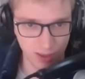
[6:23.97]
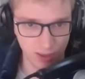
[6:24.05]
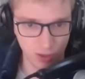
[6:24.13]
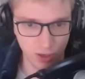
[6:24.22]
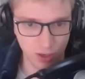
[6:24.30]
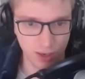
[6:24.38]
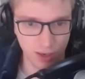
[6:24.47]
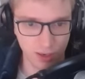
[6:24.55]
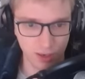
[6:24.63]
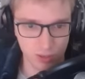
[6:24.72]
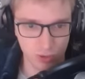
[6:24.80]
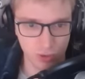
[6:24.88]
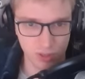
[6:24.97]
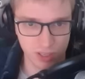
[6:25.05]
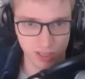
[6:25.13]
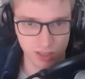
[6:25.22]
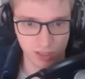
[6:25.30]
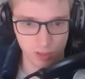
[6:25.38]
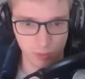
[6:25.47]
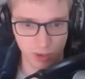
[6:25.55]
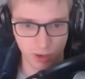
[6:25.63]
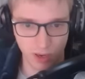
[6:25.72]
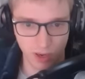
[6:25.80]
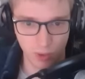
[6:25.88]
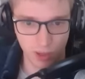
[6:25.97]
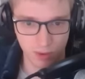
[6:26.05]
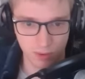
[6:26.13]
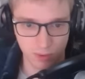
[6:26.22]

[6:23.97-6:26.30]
You could, uh, it's Swords Dance, I suppose. Okay, well.